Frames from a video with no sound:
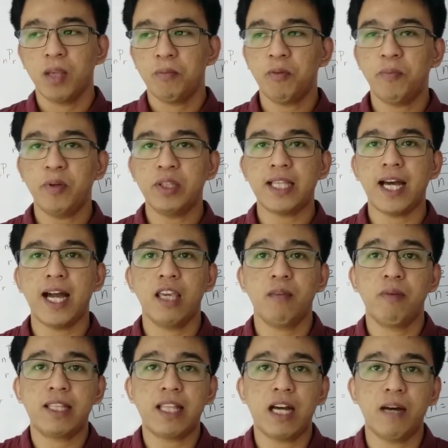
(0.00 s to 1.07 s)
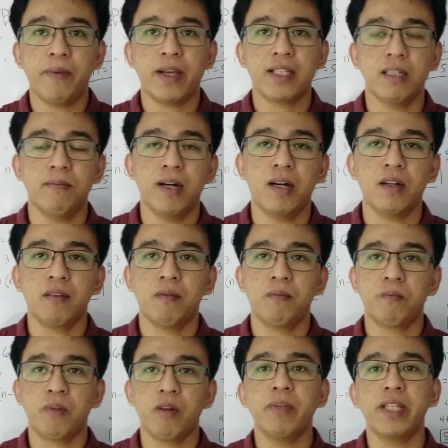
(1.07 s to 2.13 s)
pupuntahan ibang topics about
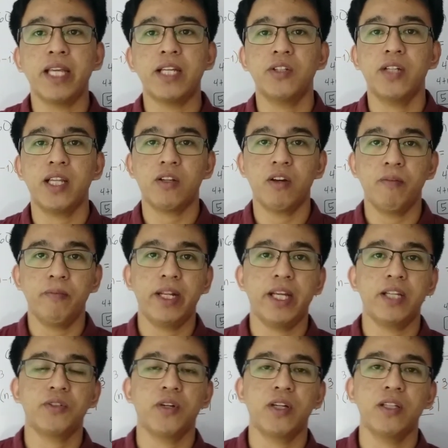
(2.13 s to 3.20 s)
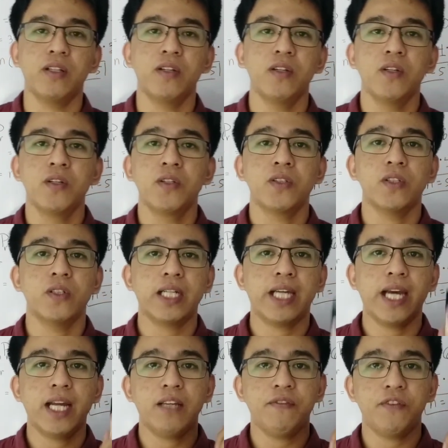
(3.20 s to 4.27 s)
permutation and combination. So
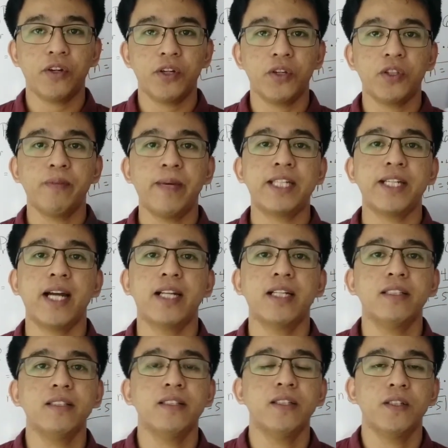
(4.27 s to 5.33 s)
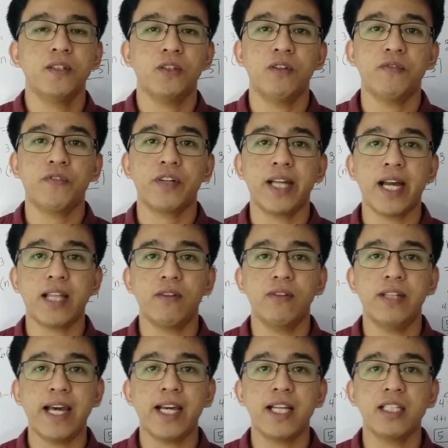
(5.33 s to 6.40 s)
again, if you're new to my channel, don't forget to
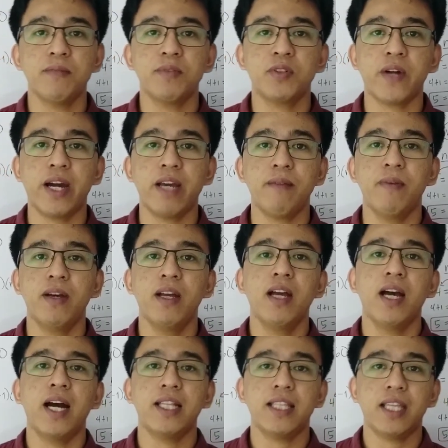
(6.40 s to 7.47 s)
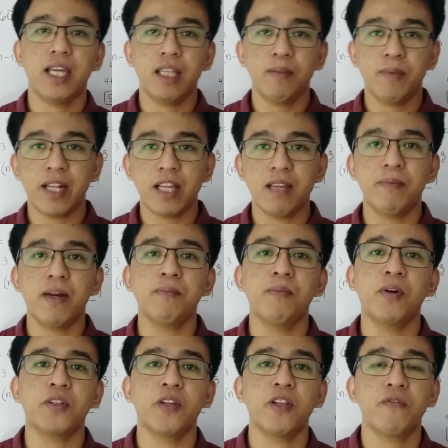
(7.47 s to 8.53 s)
like and subscribe at i-hit mo na rin yung bell
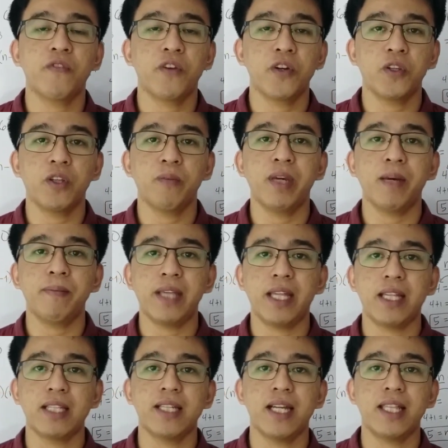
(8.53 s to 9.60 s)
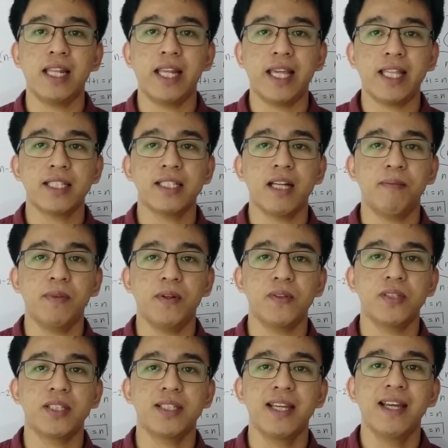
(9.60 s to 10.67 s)
button for you to be updated sa ating latest
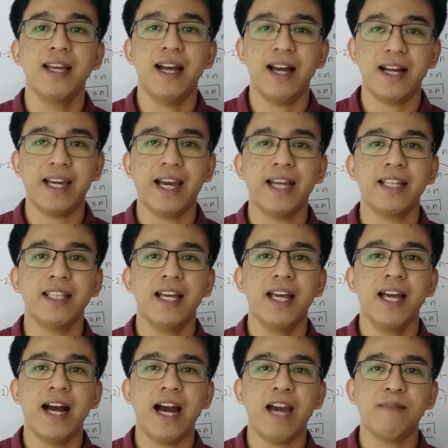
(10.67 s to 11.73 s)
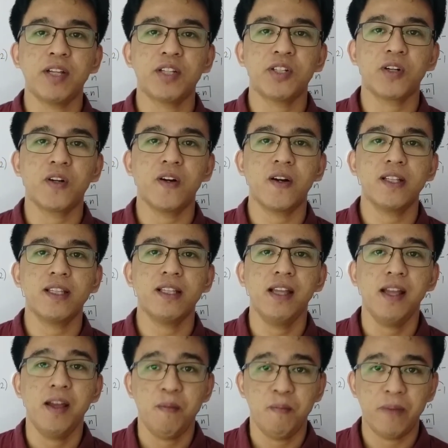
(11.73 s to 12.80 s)
uploads. Again, I'm Teacher Gon.
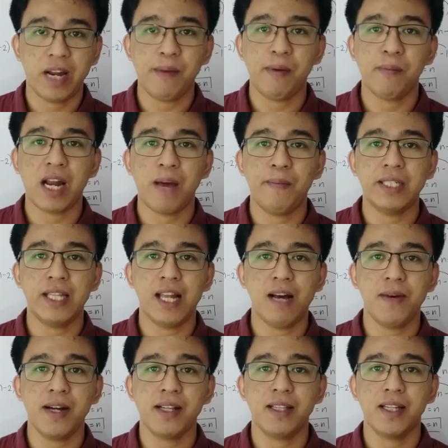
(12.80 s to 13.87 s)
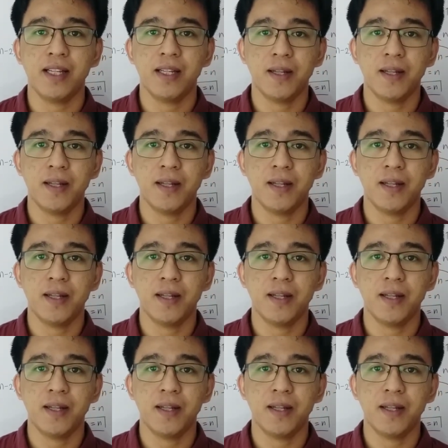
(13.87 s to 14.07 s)
Maraming salamat!